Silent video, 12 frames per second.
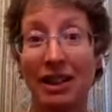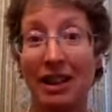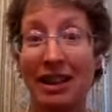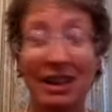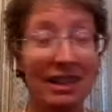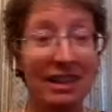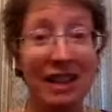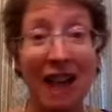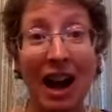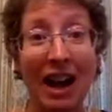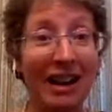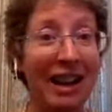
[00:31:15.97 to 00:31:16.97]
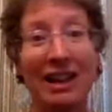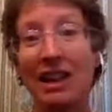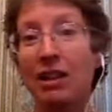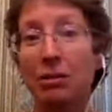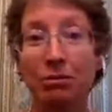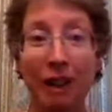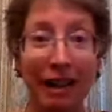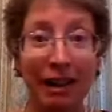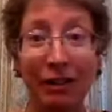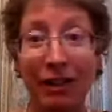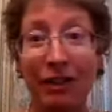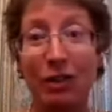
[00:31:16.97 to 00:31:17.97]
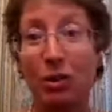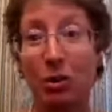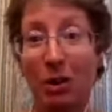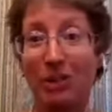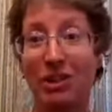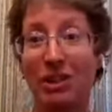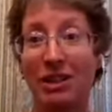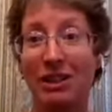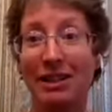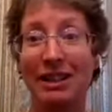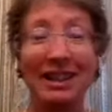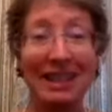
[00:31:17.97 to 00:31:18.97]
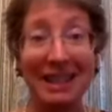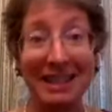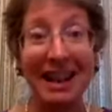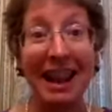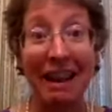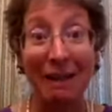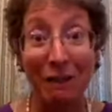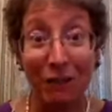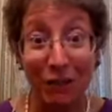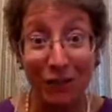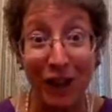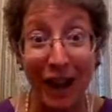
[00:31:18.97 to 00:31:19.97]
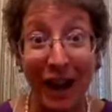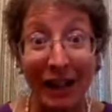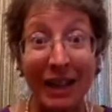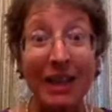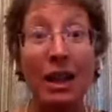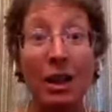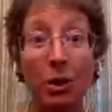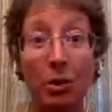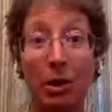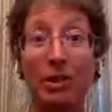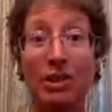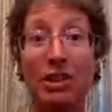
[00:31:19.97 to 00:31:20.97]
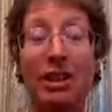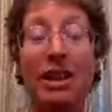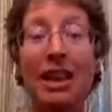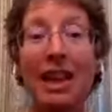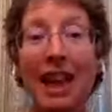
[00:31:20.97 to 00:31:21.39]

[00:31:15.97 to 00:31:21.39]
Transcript: It is not an irrelevant question. It is a valid question.